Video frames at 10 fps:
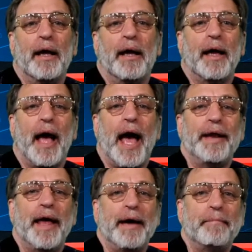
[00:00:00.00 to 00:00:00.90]
And
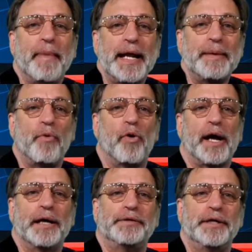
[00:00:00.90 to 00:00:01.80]
then many more
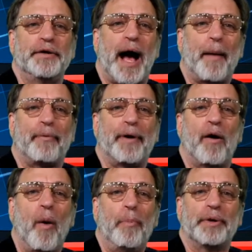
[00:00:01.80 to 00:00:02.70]
continue to operate
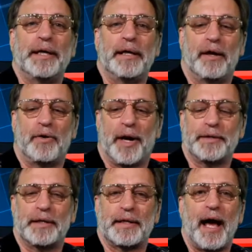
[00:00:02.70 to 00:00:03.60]
openly according to the
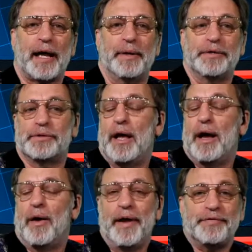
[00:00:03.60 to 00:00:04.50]
documents.
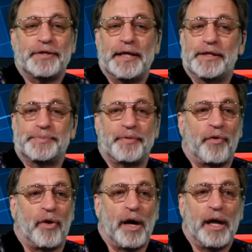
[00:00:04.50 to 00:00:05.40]
We've seen this before.
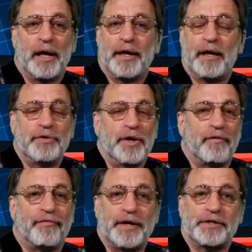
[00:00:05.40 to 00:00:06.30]
You're going to
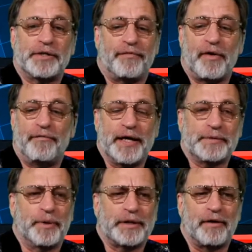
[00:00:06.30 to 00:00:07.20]
find stuff on Facebook that
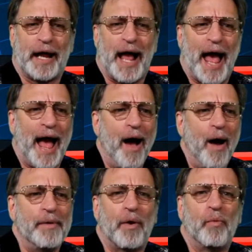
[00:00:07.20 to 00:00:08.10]
you're like, how in the
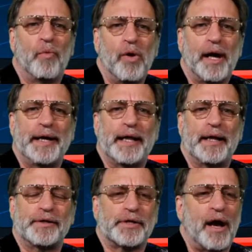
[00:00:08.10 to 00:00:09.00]
world can they let this
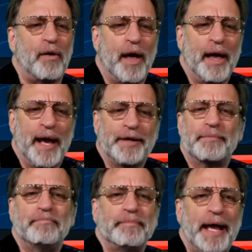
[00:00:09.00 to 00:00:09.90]
go? It's
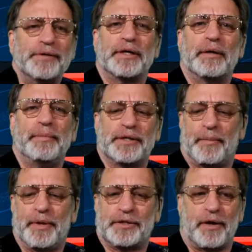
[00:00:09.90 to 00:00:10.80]
amazing to me, some of the
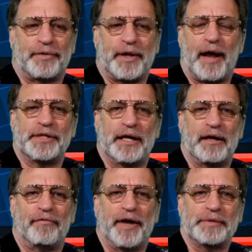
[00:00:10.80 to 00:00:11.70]
stuff that I've seen on
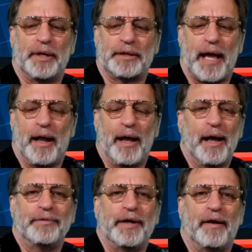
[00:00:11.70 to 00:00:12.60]
Facebook that
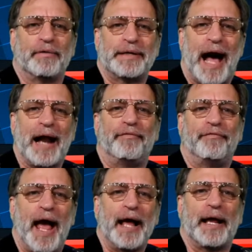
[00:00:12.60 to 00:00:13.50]
they're not
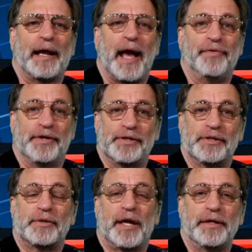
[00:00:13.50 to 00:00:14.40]
flagging. And this is
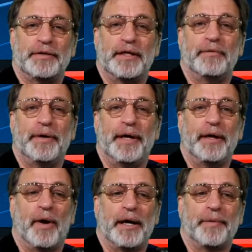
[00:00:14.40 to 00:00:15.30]
continuing what
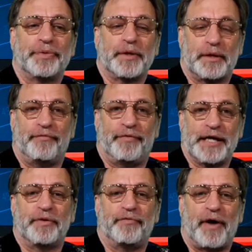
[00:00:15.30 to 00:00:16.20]
the Facebook
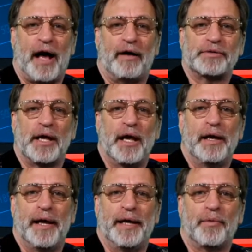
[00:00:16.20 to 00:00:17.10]
files in
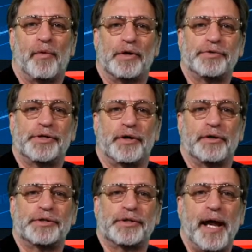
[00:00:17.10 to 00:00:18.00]
the Wall Street Journal is
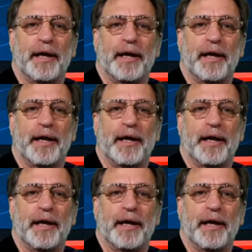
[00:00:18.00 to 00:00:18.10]
saying.